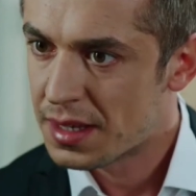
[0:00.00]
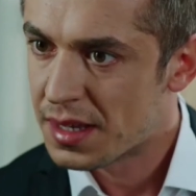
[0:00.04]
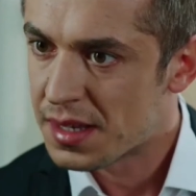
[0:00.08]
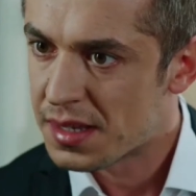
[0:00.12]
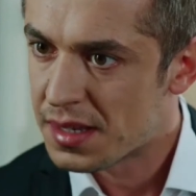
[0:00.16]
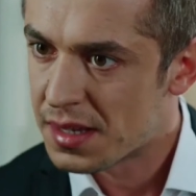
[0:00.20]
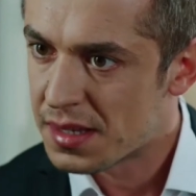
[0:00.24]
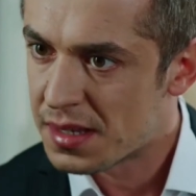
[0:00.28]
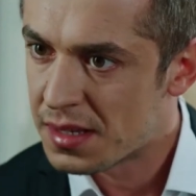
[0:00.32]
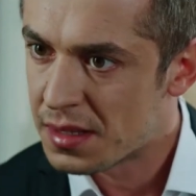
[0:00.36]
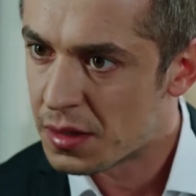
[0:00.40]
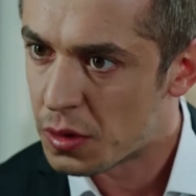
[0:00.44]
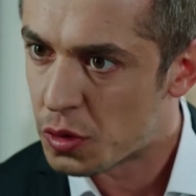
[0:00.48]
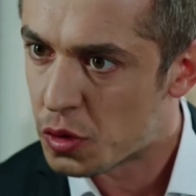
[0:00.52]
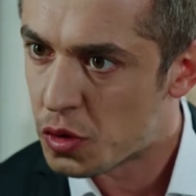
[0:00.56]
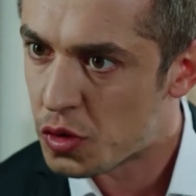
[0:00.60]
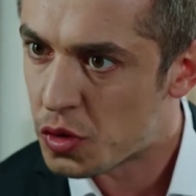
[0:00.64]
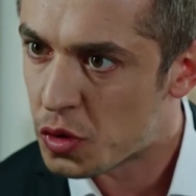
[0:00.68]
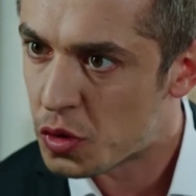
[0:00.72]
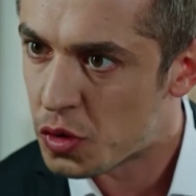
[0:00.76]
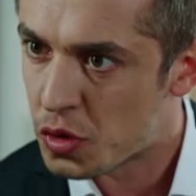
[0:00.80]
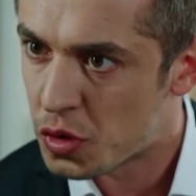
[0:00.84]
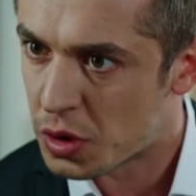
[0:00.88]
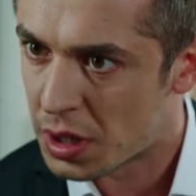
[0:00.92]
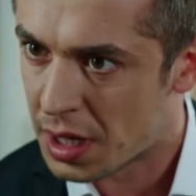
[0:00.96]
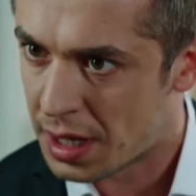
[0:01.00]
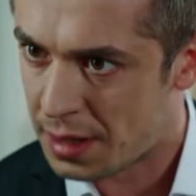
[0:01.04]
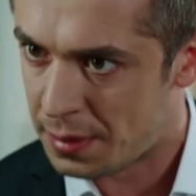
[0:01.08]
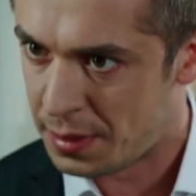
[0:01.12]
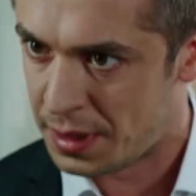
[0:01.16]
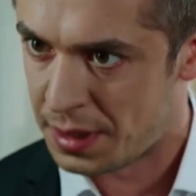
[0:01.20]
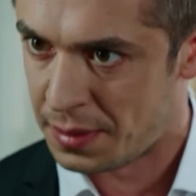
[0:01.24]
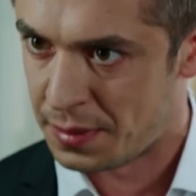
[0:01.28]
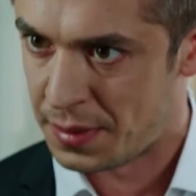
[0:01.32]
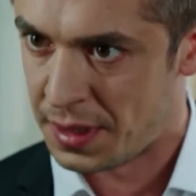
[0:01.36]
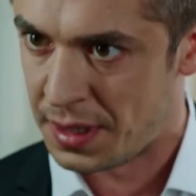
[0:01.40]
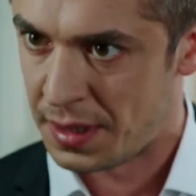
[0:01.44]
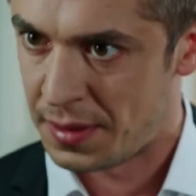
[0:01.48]
Just shut up and come
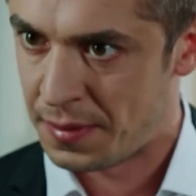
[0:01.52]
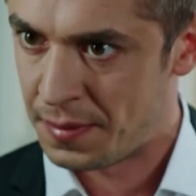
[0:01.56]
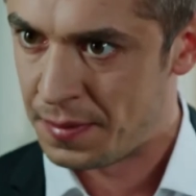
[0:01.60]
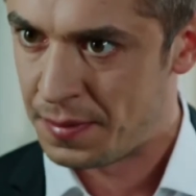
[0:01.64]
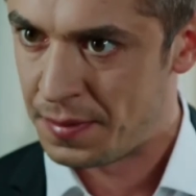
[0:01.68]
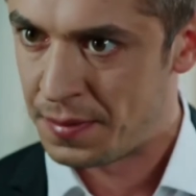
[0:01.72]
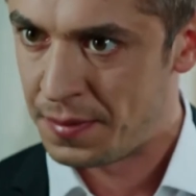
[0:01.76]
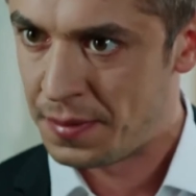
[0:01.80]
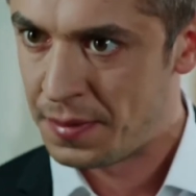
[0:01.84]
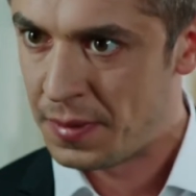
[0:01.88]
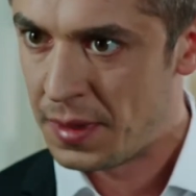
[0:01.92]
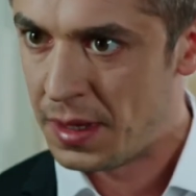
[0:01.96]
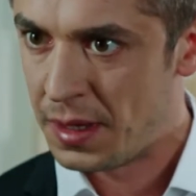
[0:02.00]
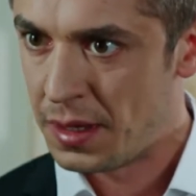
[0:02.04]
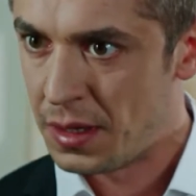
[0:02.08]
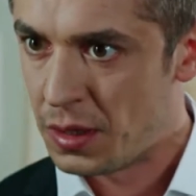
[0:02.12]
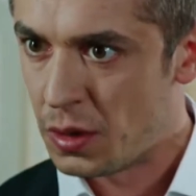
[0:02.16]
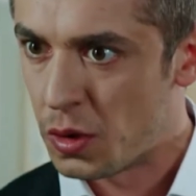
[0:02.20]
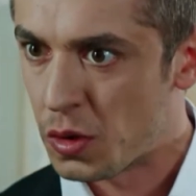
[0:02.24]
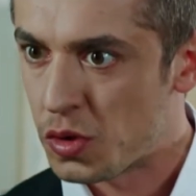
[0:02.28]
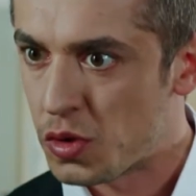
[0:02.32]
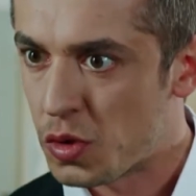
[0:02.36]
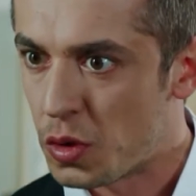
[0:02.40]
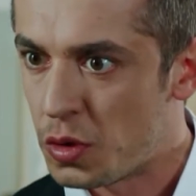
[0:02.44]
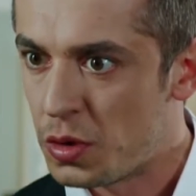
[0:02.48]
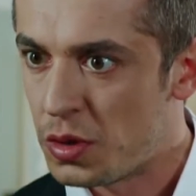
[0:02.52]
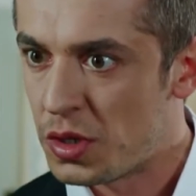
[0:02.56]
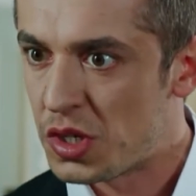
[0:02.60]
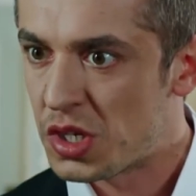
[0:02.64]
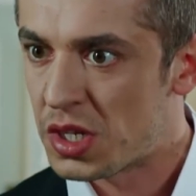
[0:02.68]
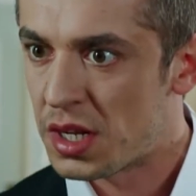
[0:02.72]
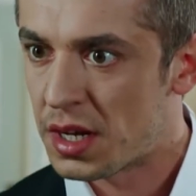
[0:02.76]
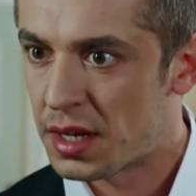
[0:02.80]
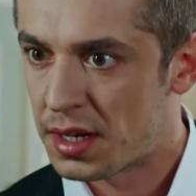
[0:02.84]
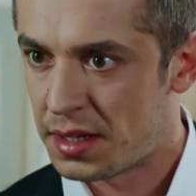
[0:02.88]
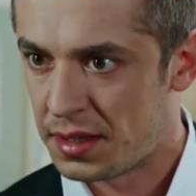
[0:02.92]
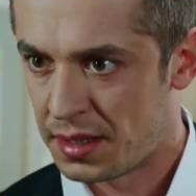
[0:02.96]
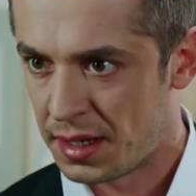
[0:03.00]
with me, or it won't be
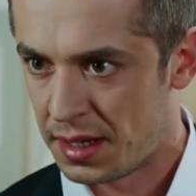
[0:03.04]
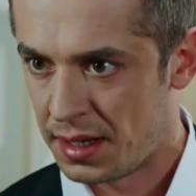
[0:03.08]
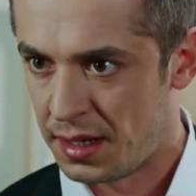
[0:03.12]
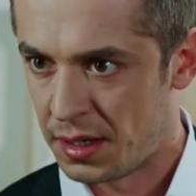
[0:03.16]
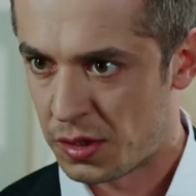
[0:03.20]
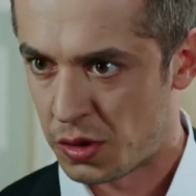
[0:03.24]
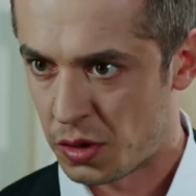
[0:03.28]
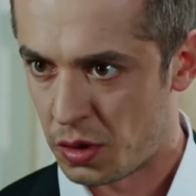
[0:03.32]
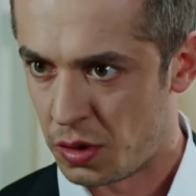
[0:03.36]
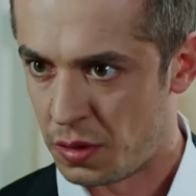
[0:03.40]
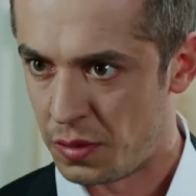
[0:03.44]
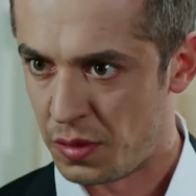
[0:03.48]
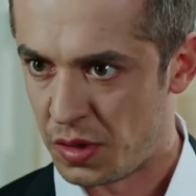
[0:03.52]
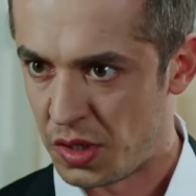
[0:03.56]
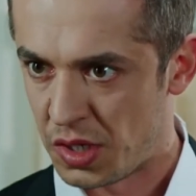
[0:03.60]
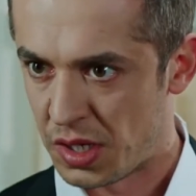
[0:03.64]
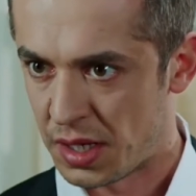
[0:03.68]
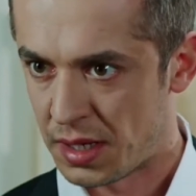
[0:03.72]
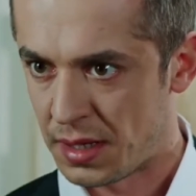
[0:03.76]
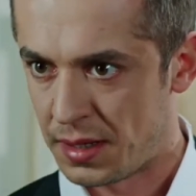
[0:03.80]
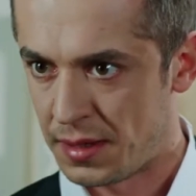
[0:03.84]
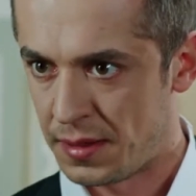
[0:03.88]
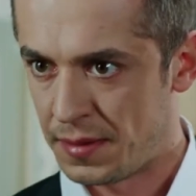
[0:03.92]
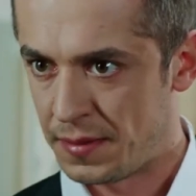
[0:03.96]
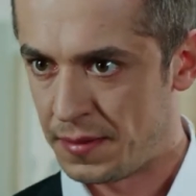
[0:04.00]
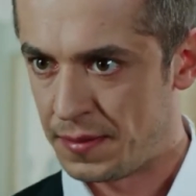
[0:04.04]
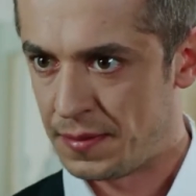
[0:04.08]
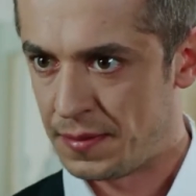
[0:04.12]
so good for your son.